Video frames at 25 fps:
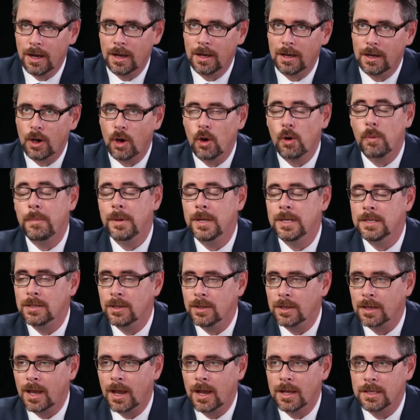open
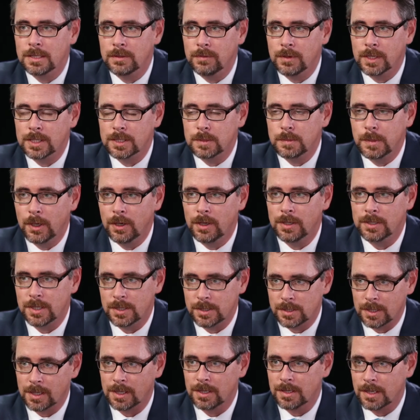to the kinds of
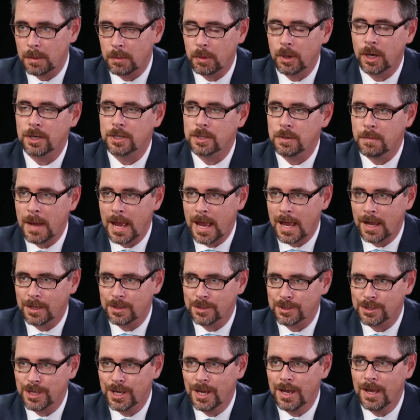experiences that contemporary art
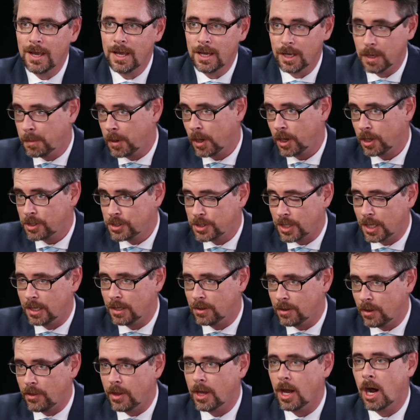demands in a park
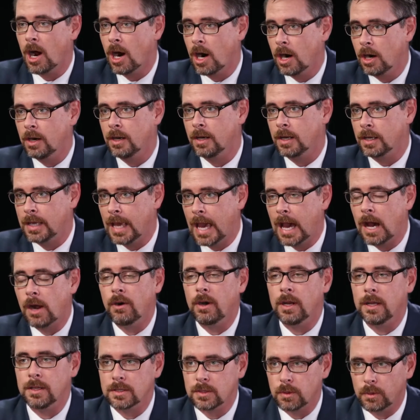setting than they are in a
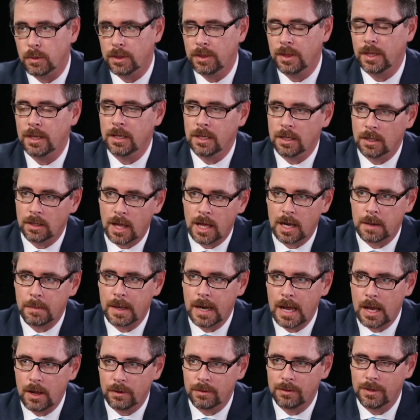gallery. And so we're thinking a lot
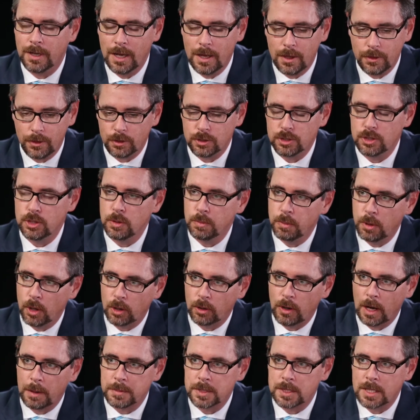about how those two
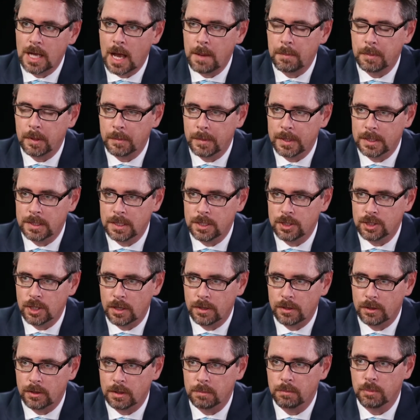programs complement each
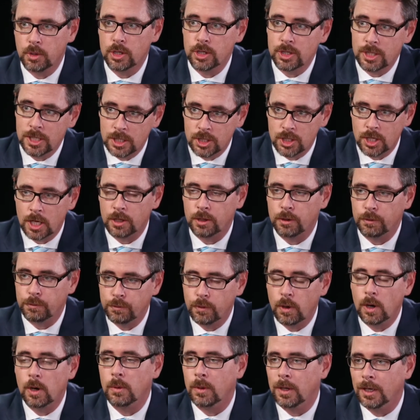other and push each other
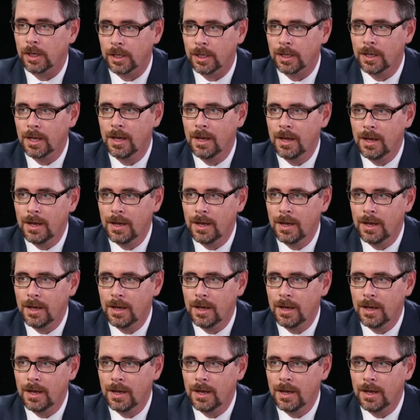forward.